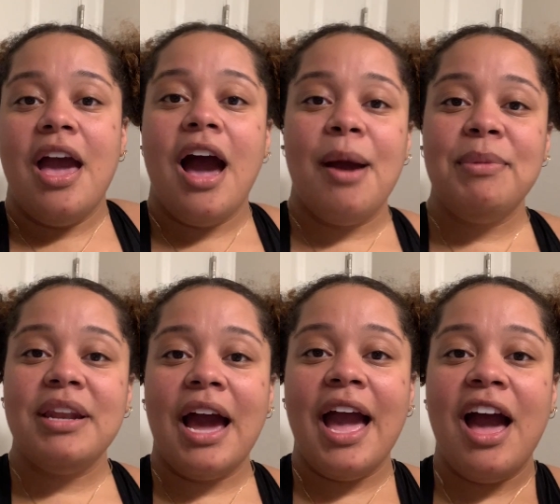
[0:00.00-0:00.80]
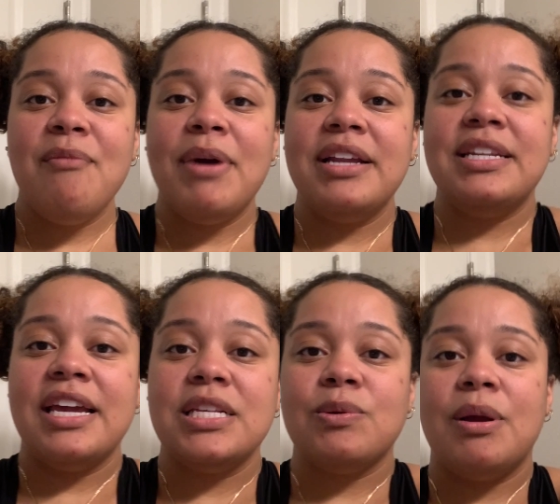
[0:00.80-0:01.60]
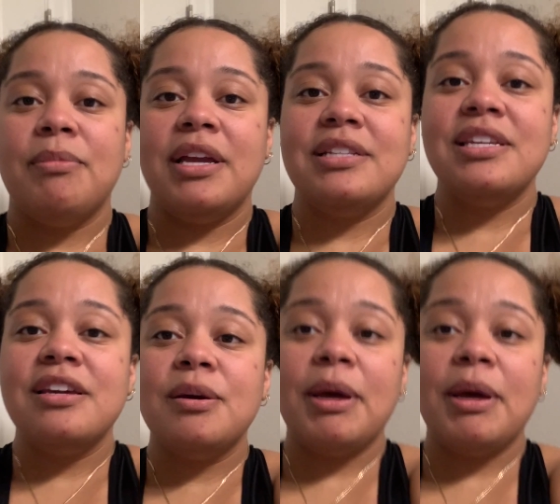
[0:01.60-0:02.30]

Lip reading: I mean, I have my days where I'm like, damn,